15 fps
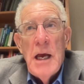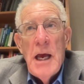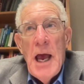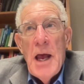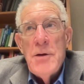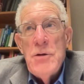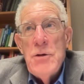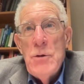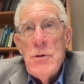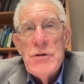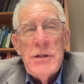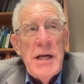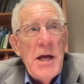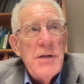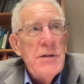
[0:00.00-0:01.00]
and use
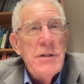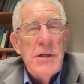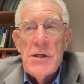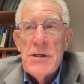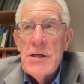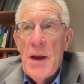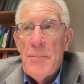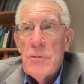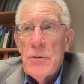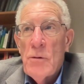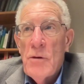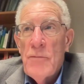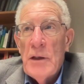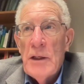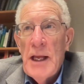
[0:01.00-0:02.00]
it as an acceptor
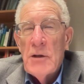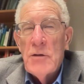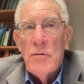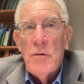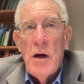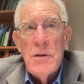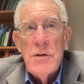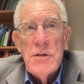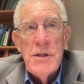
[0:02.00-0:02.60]
of electrons,